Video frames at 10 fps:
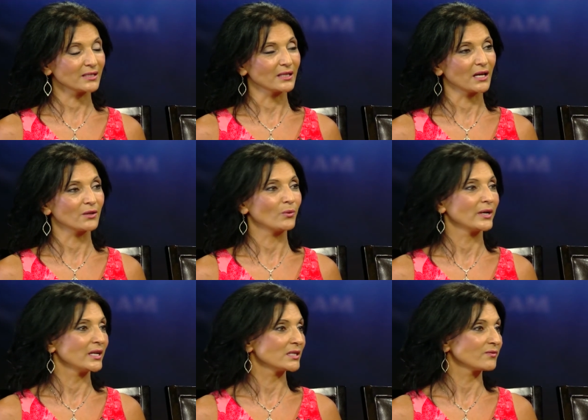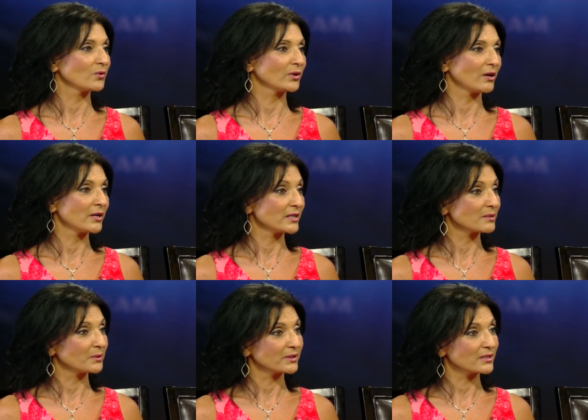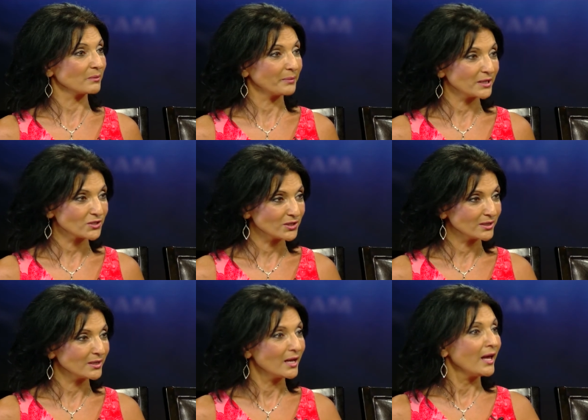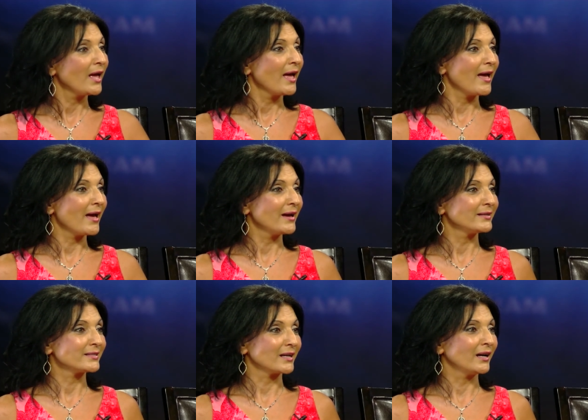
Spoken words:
and the other one is for audience participation and